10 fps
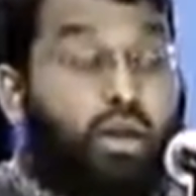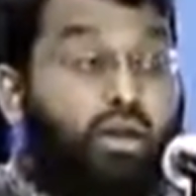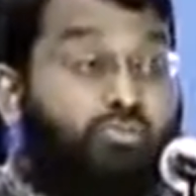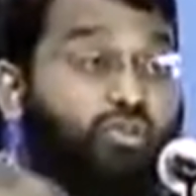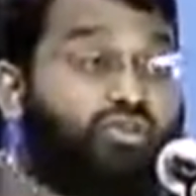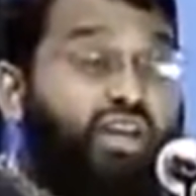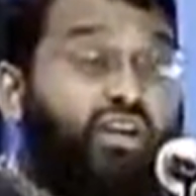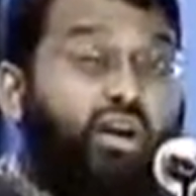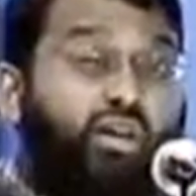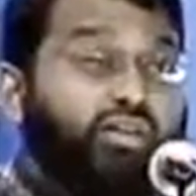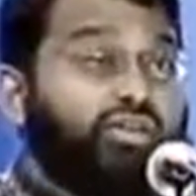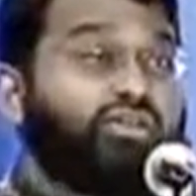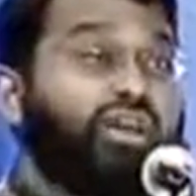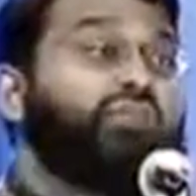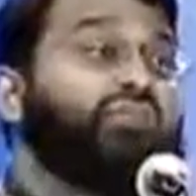If your psychology is
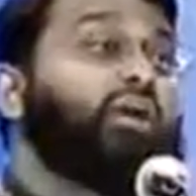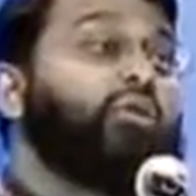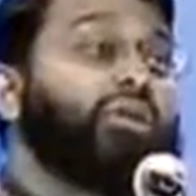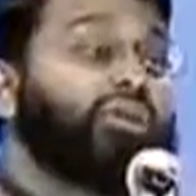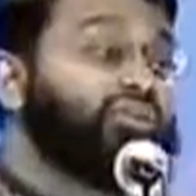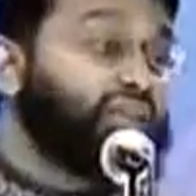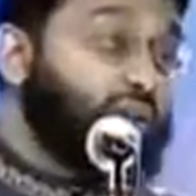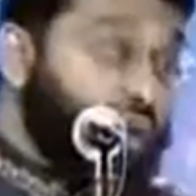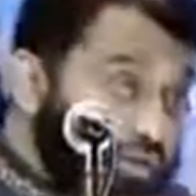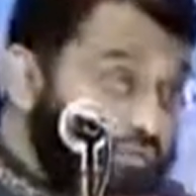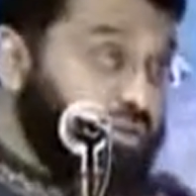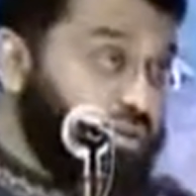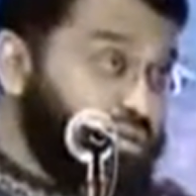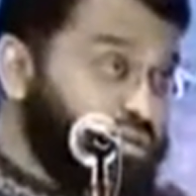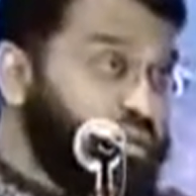that of arrogance and
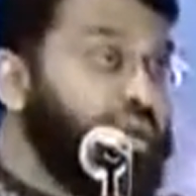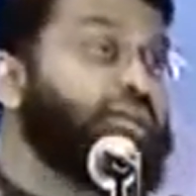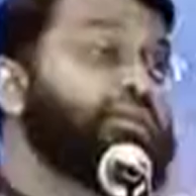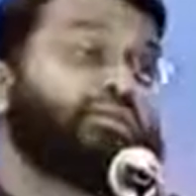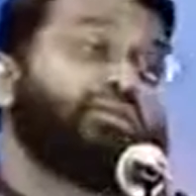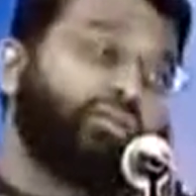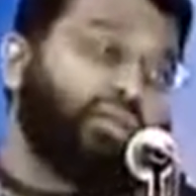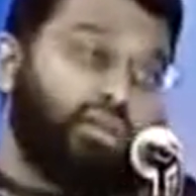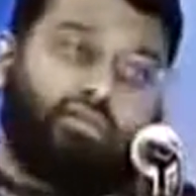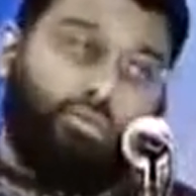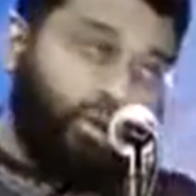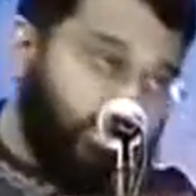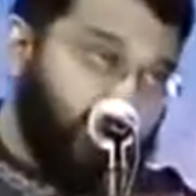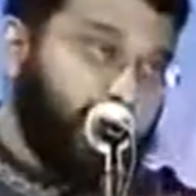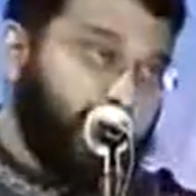confidence, this is a sign of
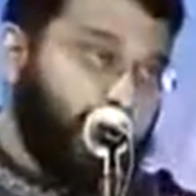hypocrisy.